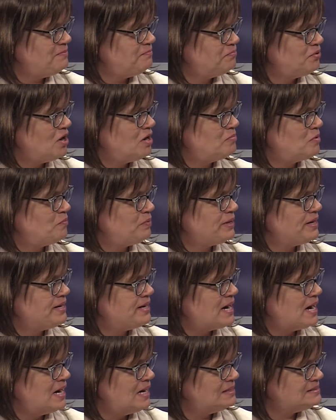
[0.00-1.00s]
Probably
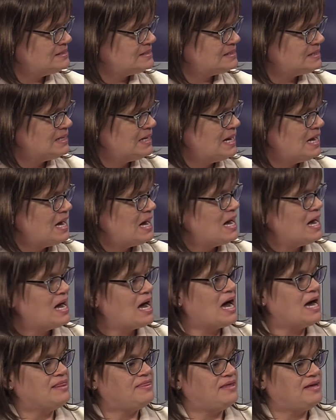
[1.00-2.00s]
not.
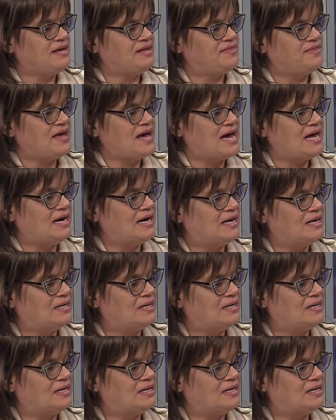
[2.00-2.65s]
I think that